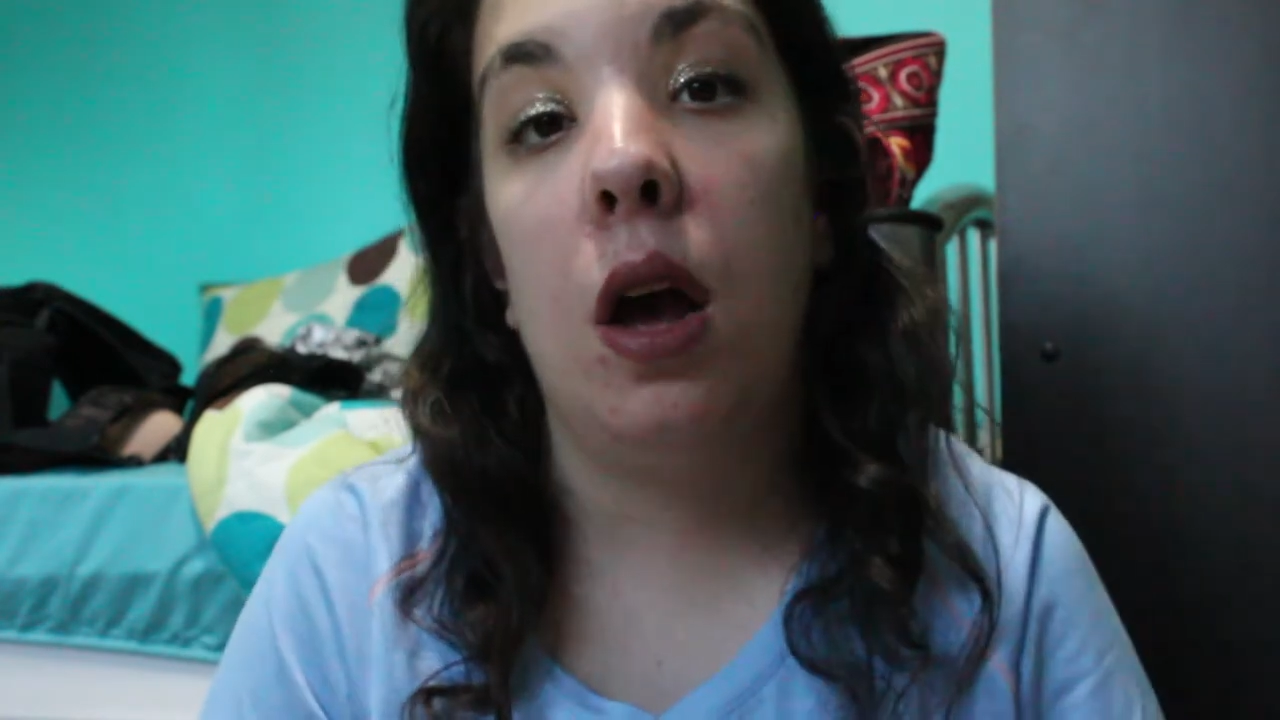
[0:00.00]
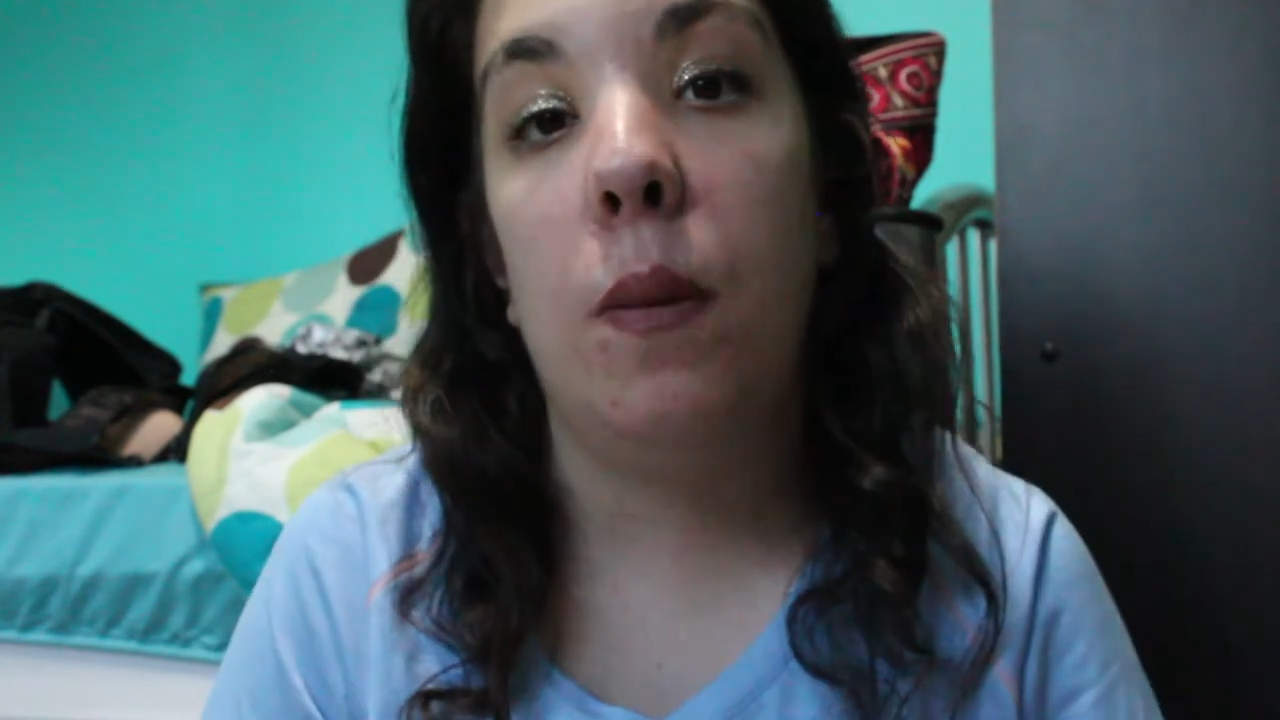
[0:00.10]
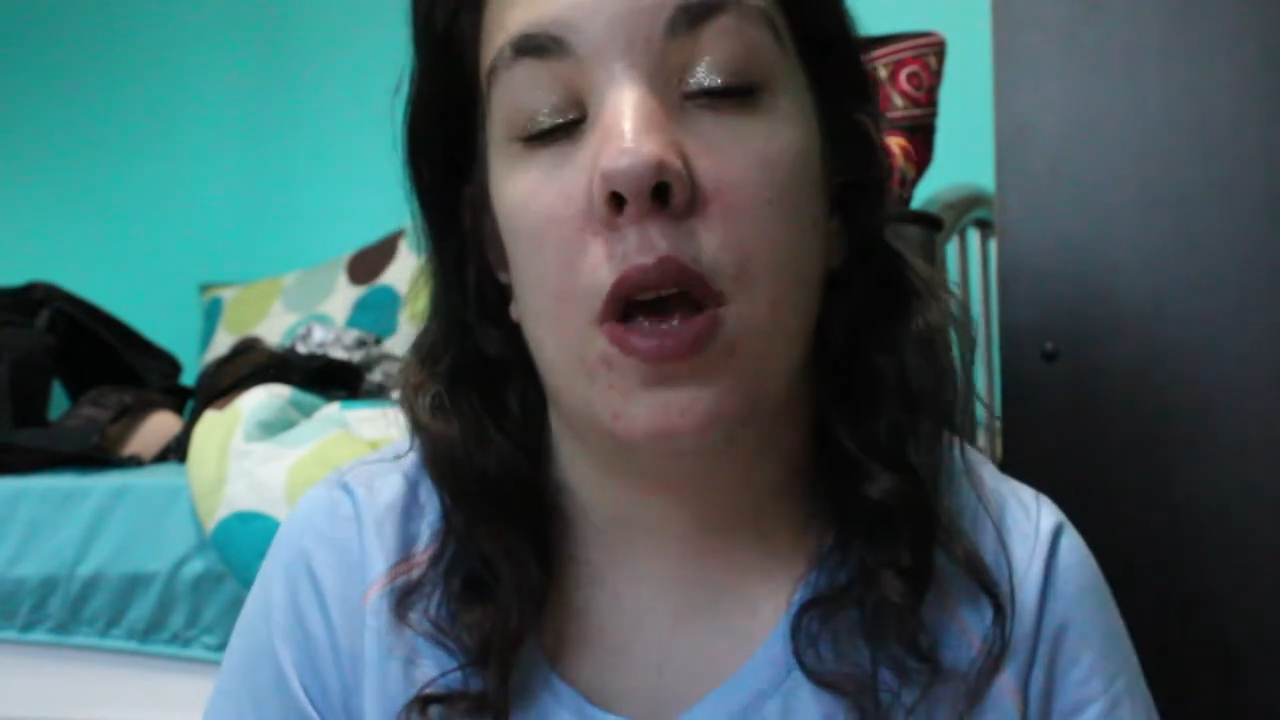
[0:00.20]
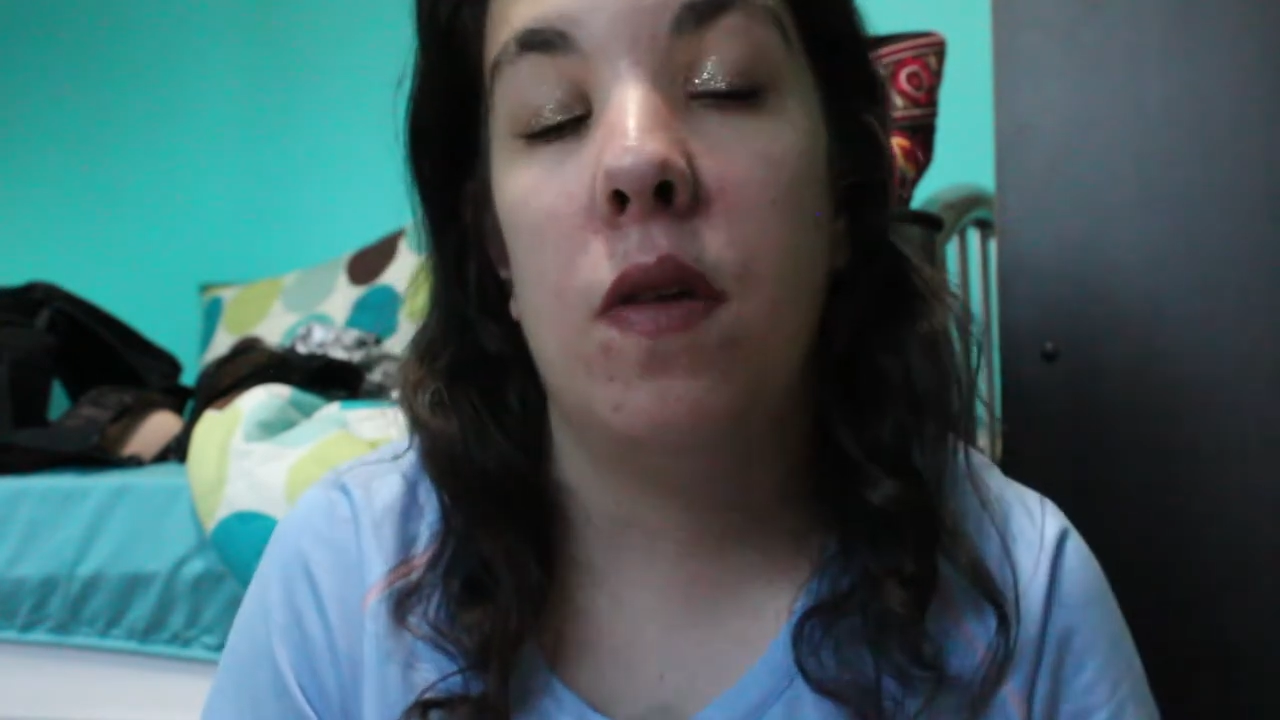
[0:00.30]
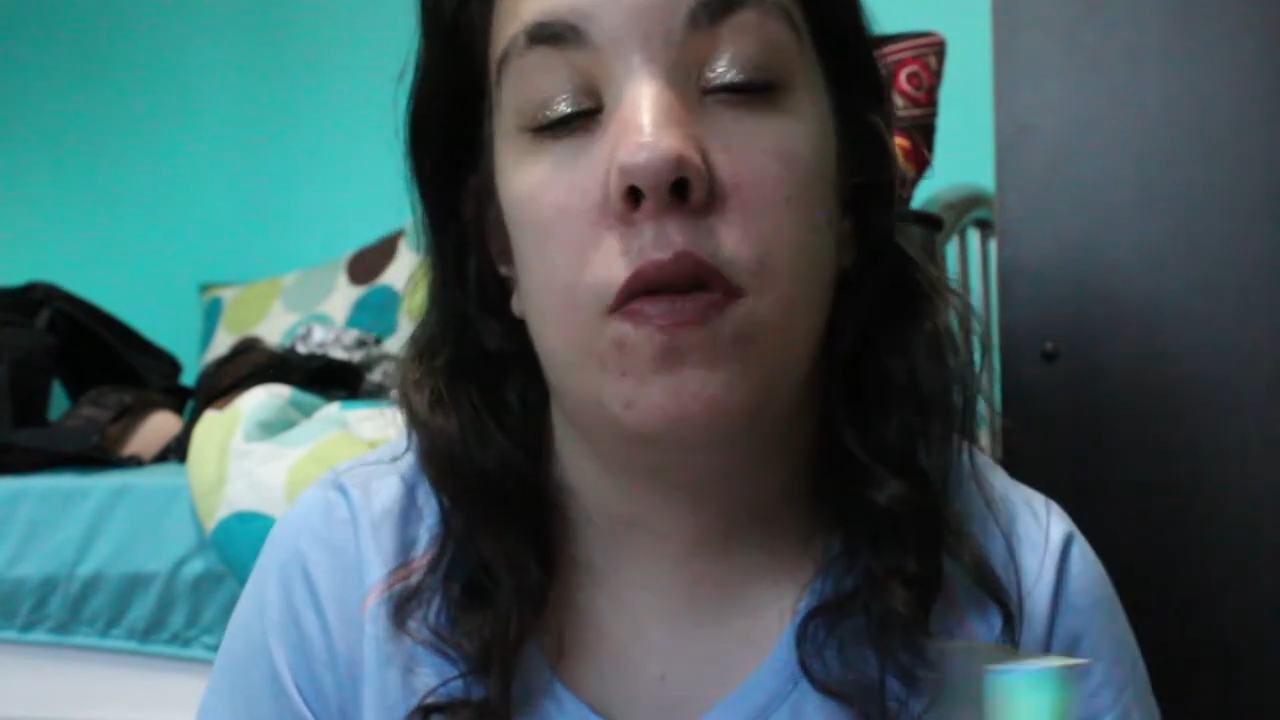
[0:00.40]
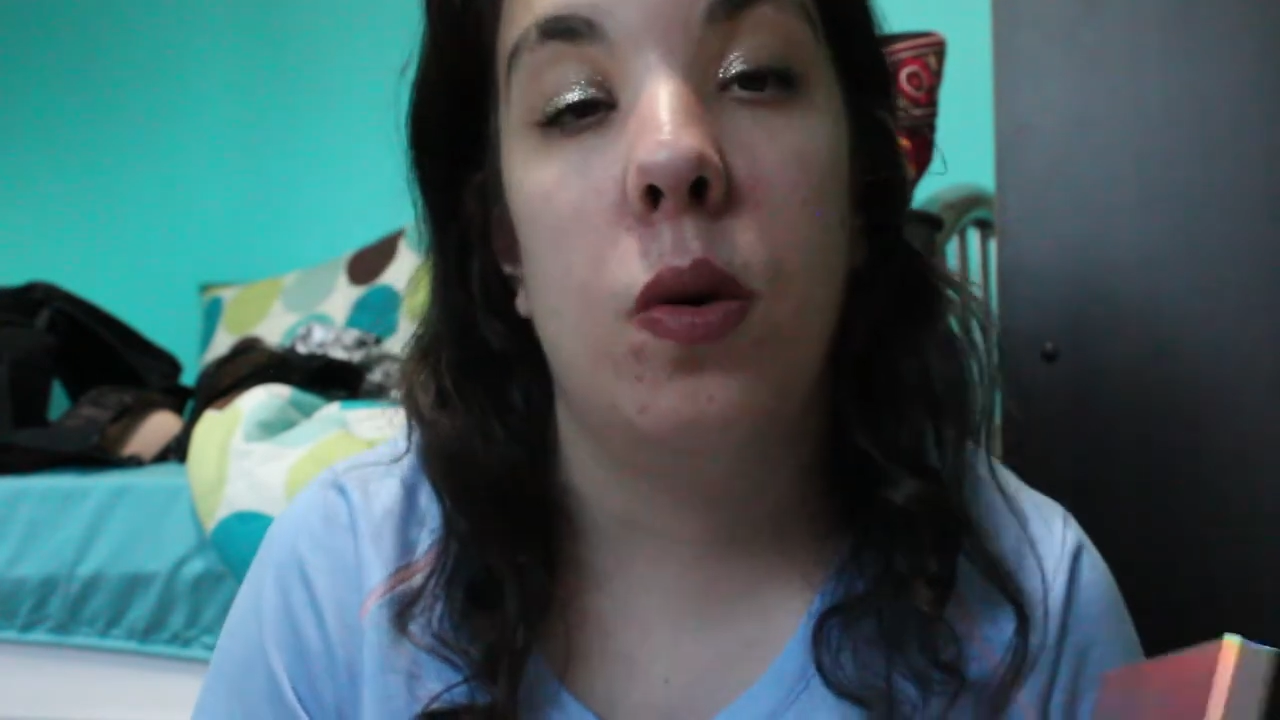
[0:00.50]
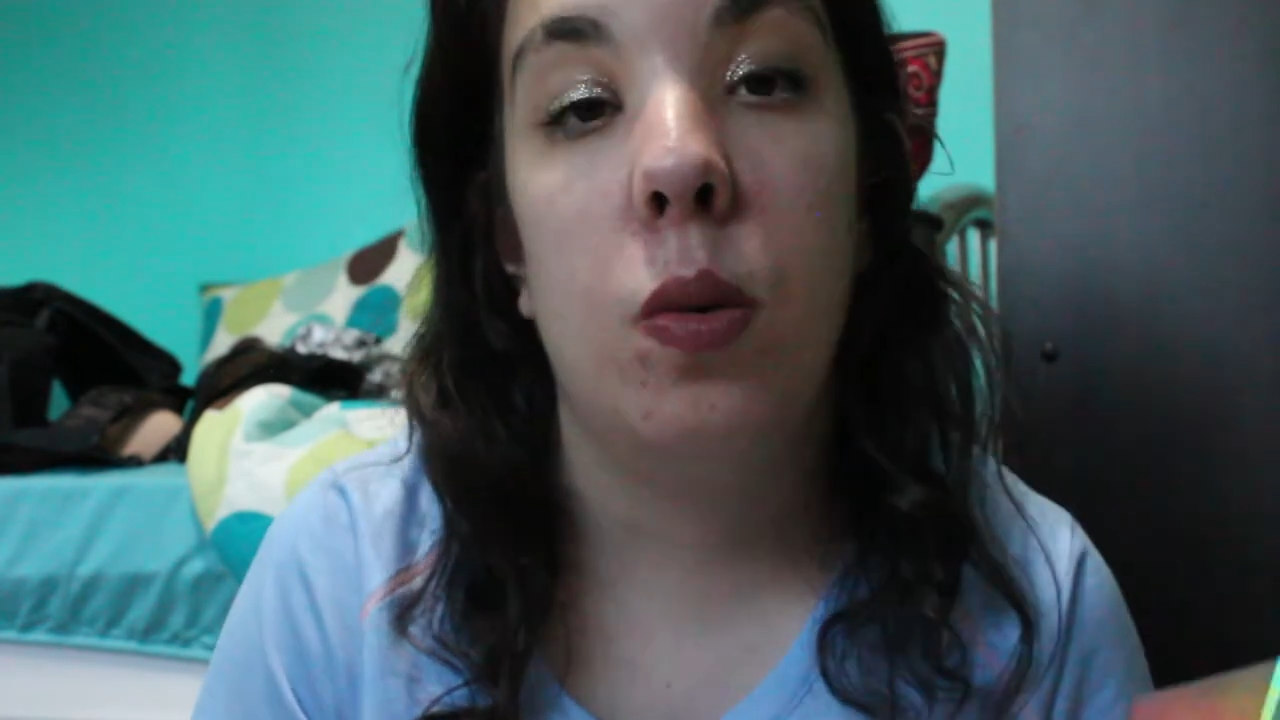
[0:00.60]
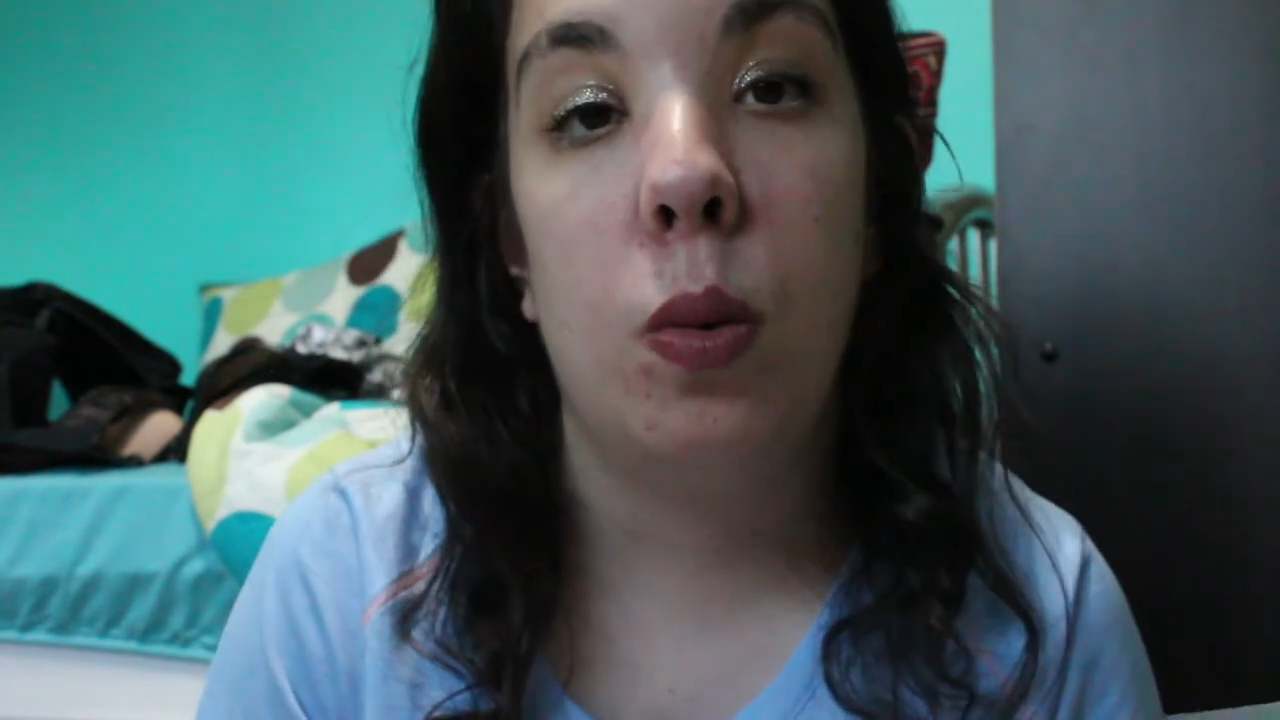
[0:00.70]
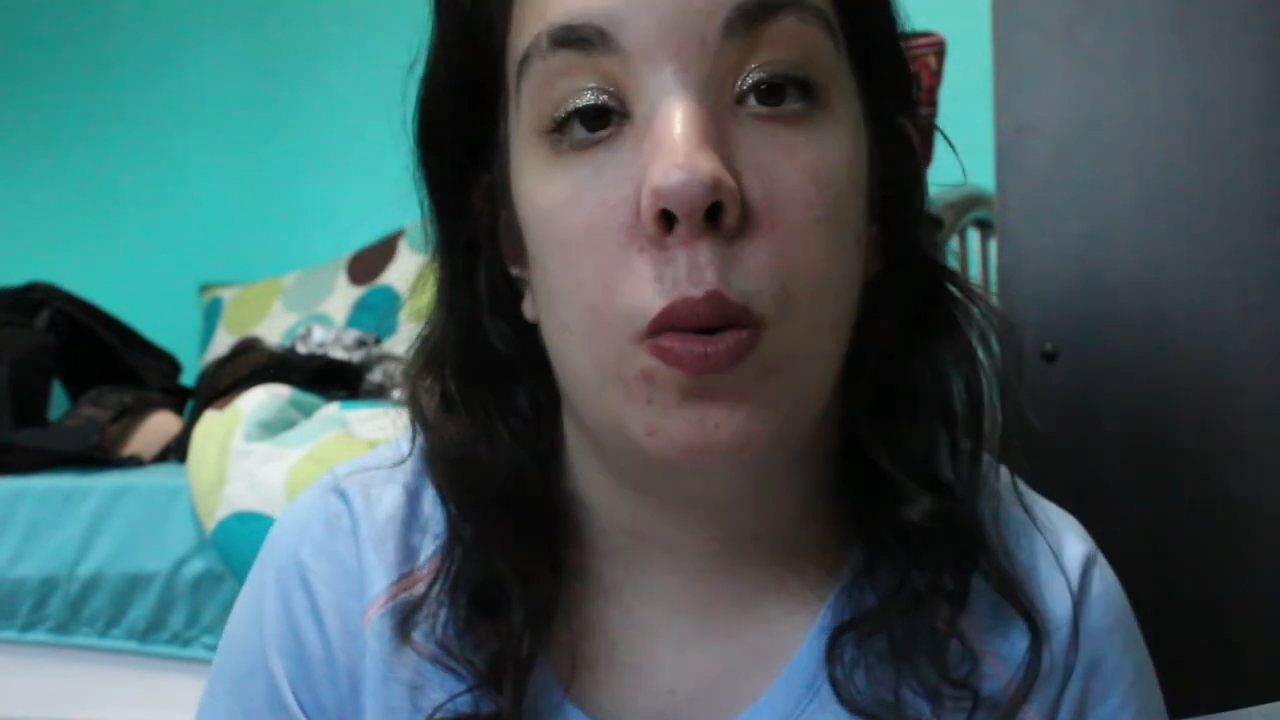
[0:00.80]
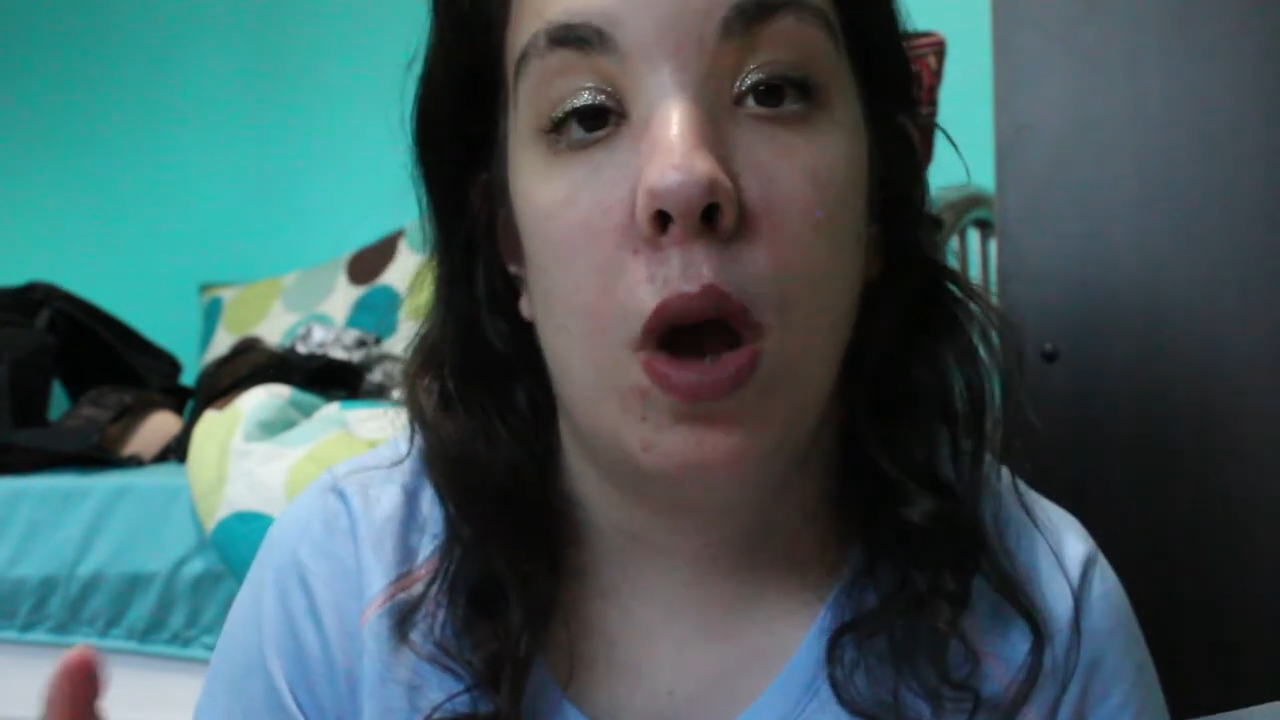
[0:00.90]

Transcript: Um, if you